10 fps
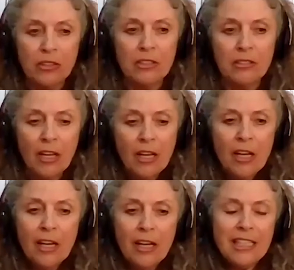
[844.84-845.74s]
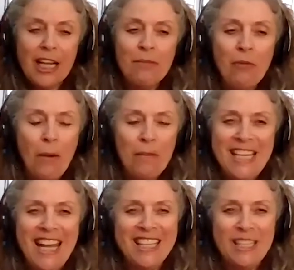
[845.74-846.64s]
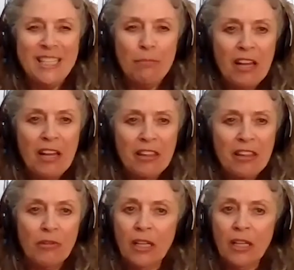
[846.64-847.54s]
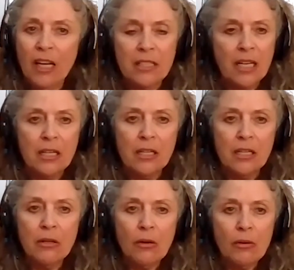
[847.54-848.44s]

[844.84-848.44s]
of us could take a moment, take a deep breath and realize that,